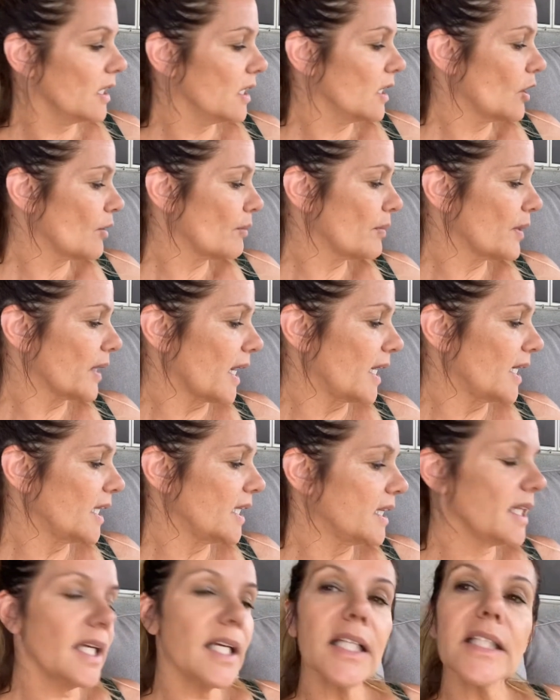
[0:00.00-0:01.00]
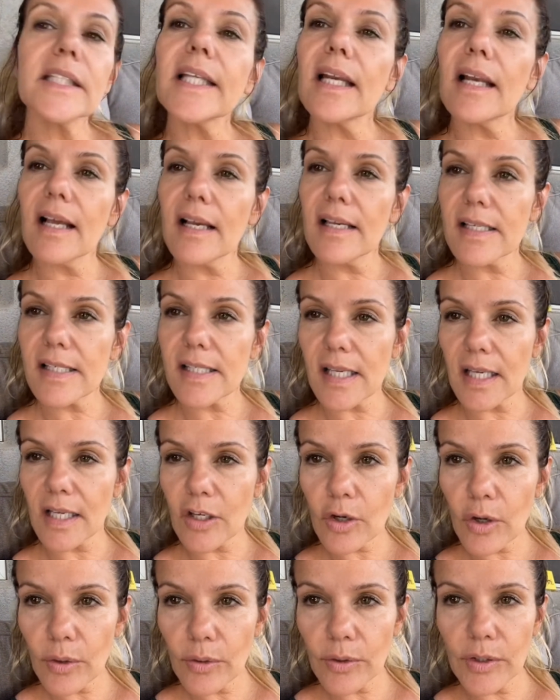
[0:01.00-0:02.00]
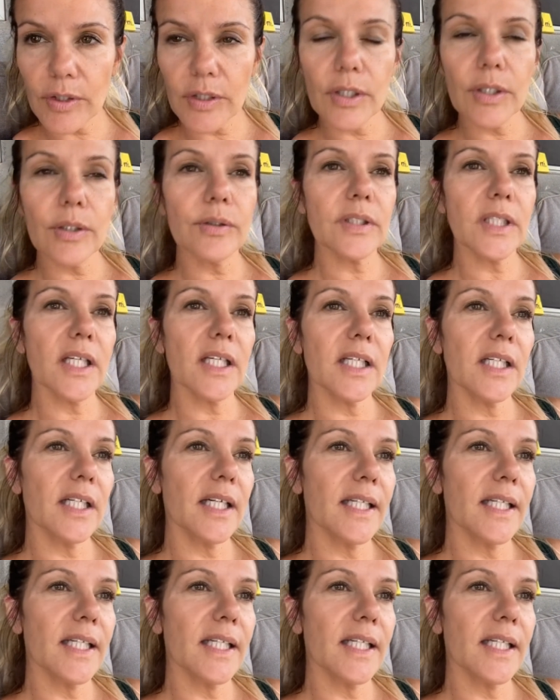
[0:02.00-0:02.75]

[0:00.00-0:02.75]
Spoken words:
But anything that has like Coca-Cola,